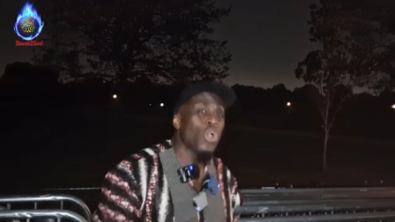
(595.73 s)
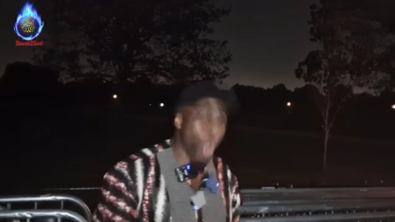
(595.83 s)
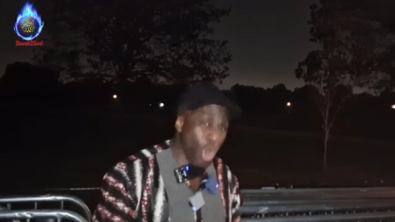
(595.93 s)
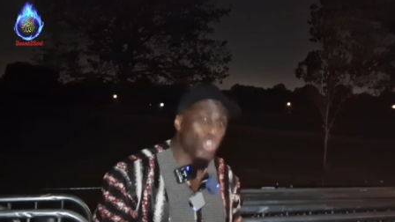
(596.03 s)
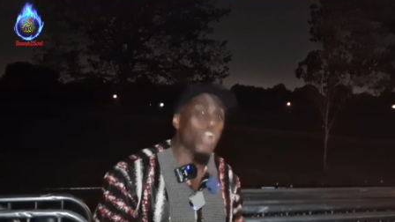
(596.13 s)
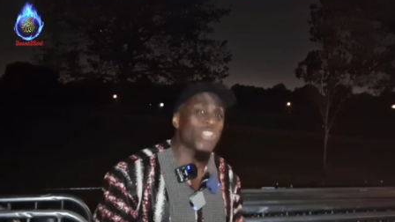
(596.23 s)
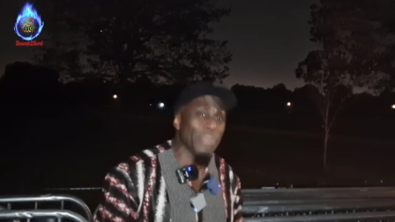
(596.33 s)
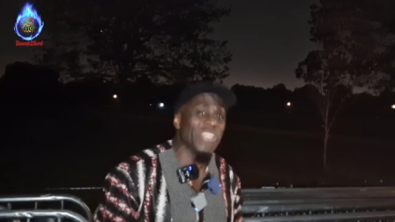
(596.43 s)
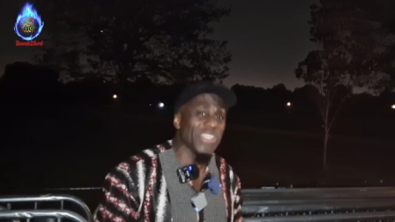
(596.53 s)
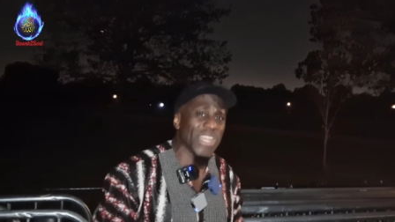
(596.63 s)
quote John
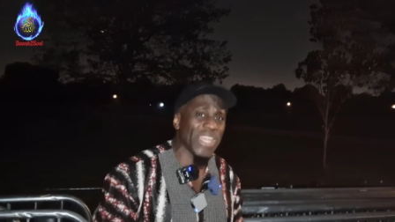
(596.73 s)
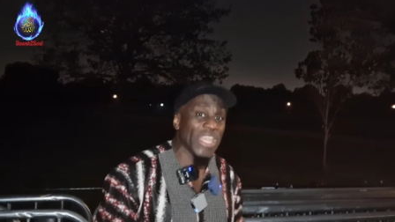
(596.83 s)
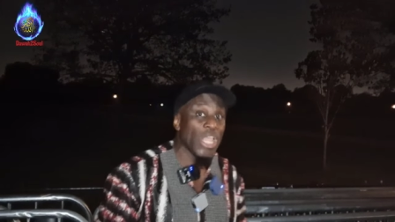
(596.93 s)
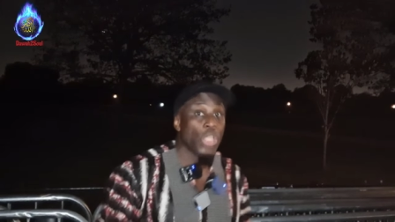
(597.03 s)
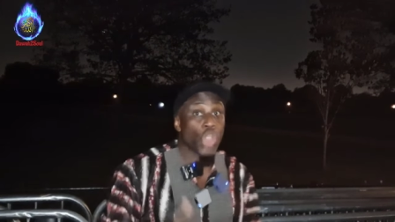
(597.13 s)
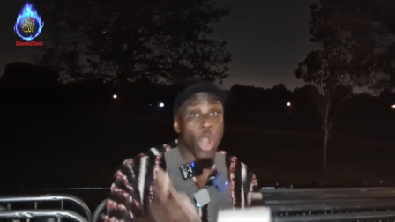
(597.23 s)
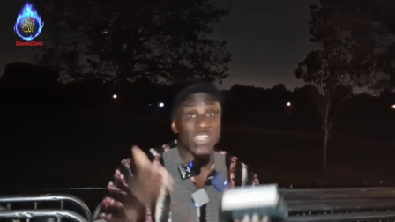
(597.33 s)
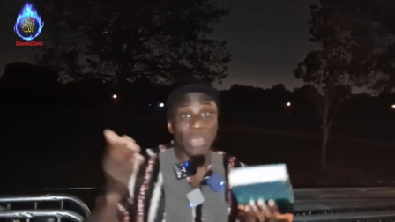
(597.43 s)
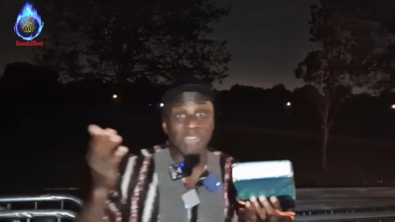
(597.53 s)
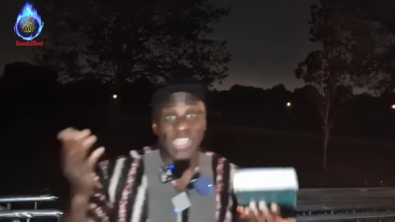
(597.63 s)
seventeen three. John
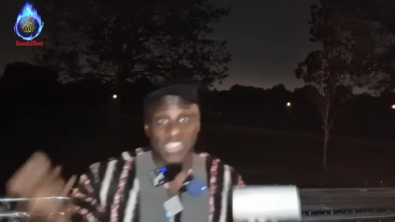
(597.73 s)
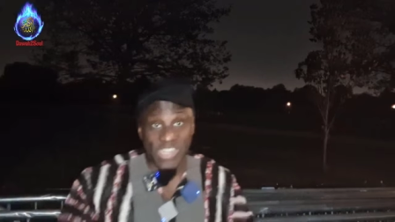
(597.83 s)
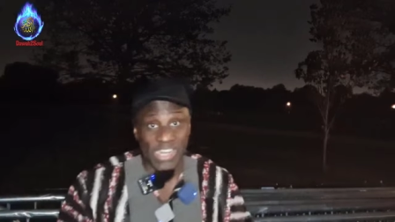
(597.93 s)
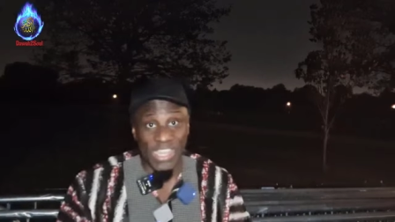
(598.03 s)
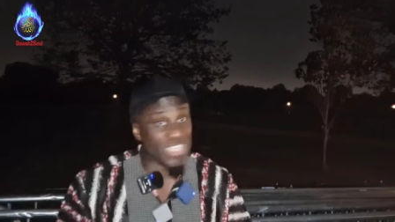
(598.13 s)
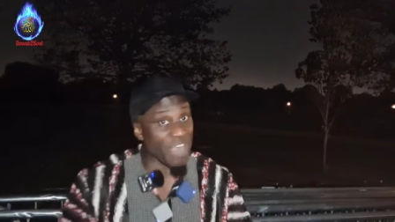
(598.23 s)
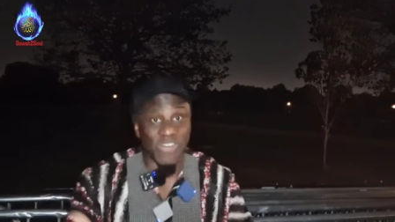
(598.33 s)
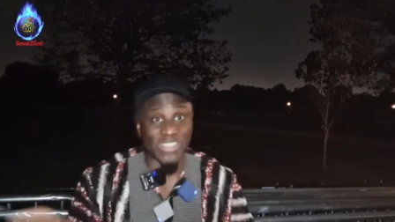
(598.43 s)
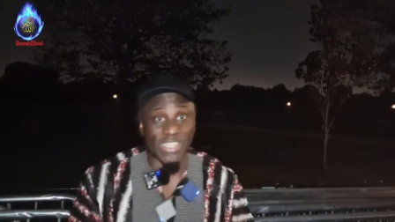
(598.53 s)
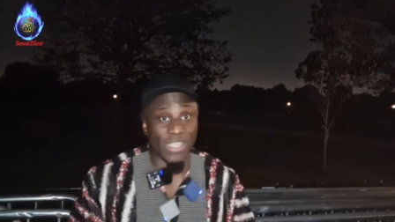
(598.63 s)
seventeen three is
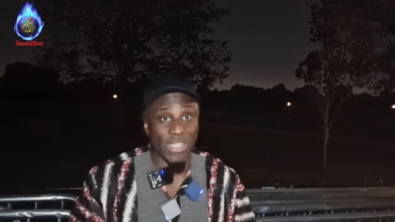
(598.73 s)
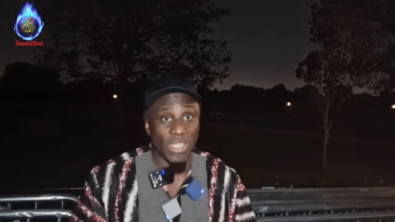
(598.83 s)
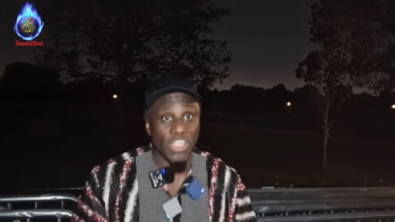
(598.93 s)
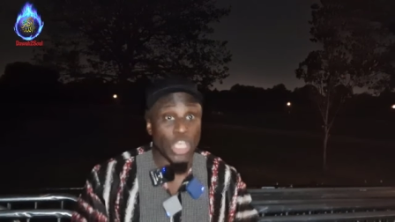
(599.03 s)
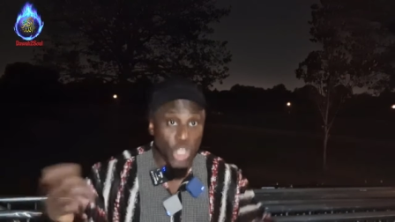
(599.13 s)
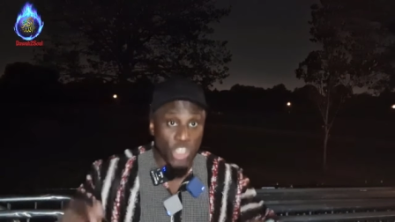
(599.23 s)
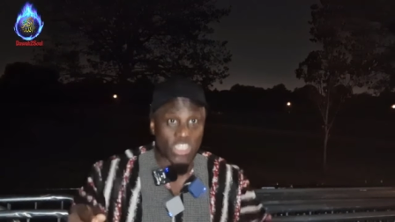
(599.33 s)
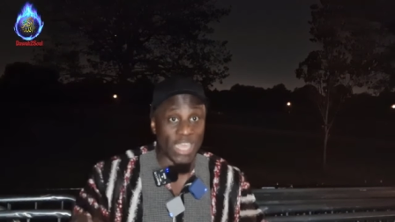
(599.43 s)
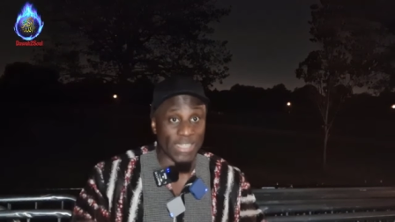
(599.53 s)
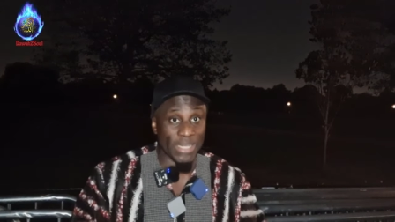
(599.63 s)
emphatic. Jesus
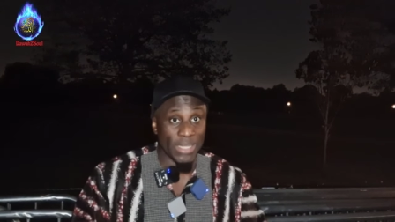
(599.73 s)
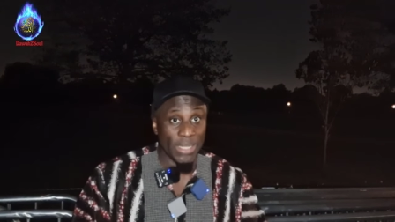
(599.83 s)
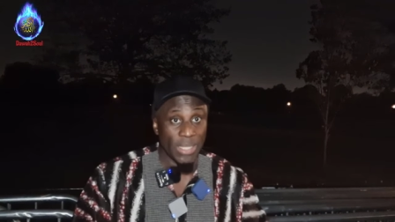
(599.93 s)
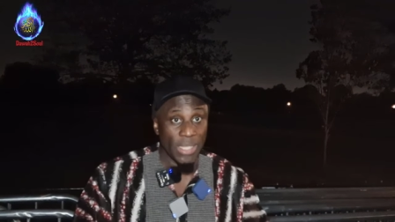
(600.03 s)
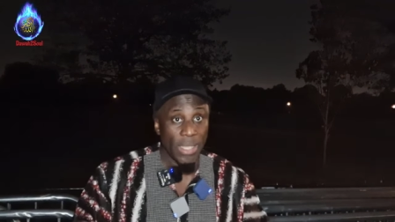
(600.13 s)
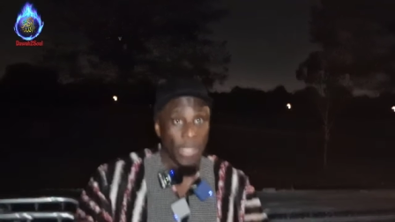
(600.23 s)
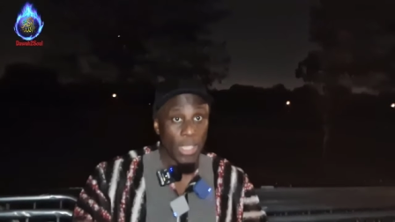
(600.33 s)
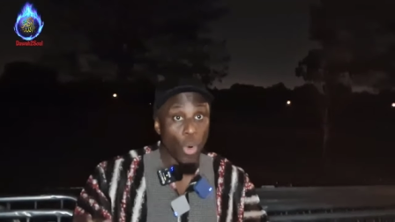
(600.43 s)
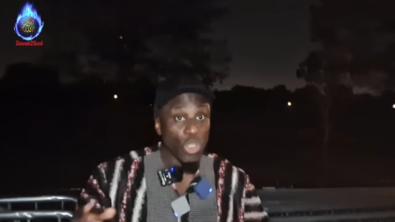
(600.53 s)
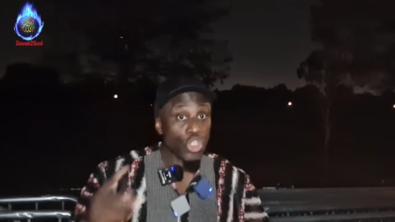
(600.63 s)
said,
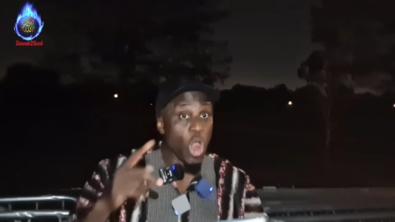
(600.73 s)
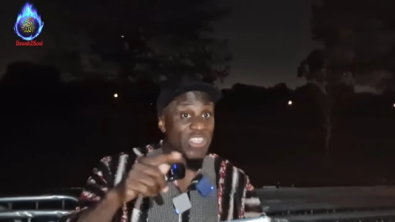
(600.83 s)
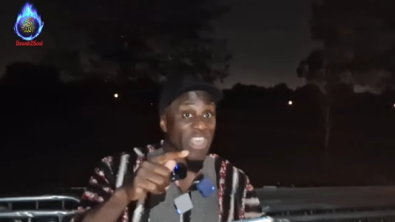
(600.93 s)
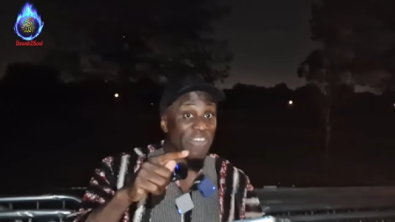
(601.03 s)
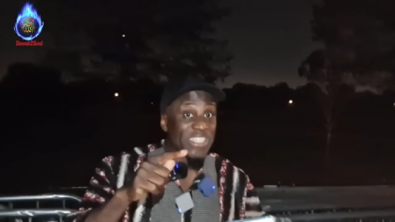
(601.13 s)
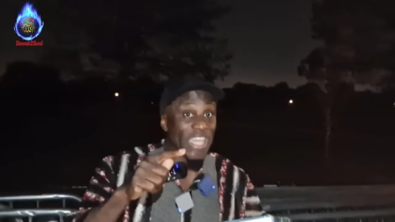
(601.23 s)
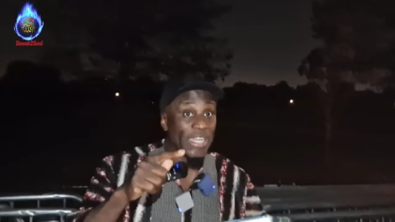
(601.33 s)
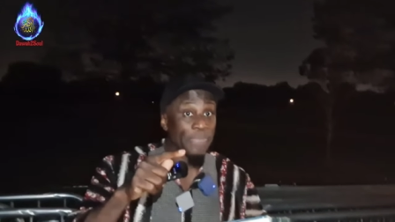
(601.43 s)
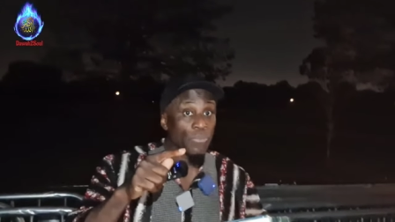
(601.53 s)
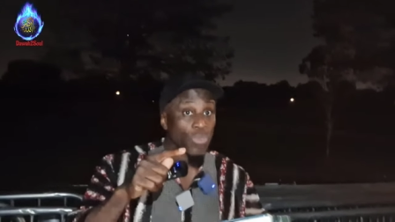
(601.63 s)
he was, John
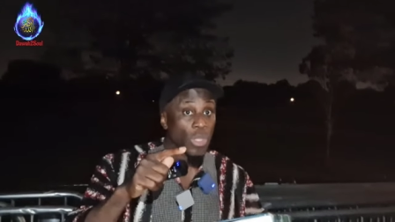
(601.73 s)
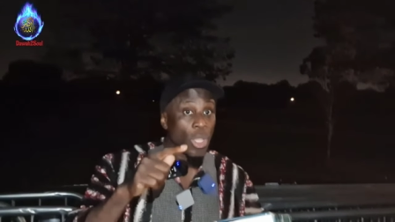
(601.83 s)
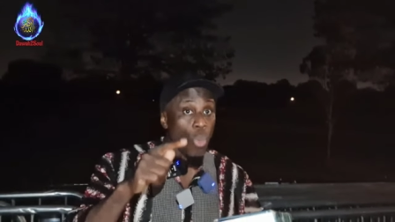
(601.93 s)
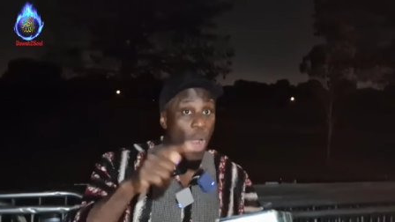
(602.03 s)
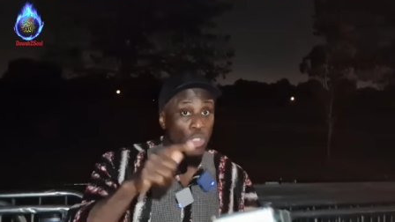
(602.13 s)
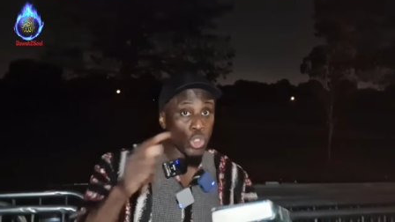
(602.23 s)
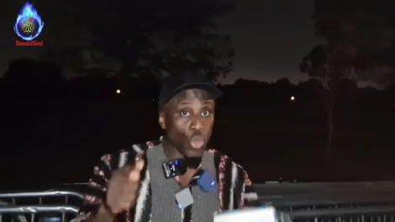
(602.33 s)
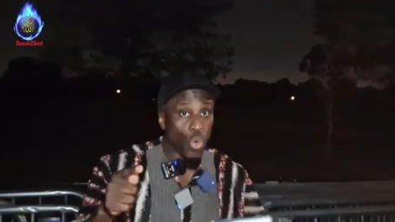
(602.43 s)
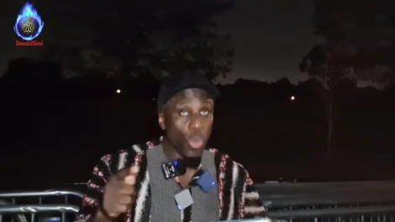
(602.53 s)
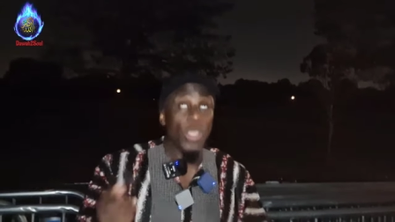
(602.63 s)
seventeen, one to
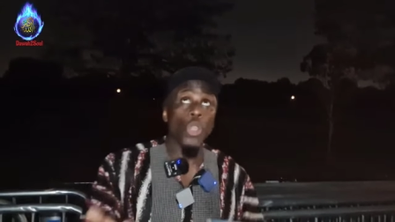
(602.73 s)
two, he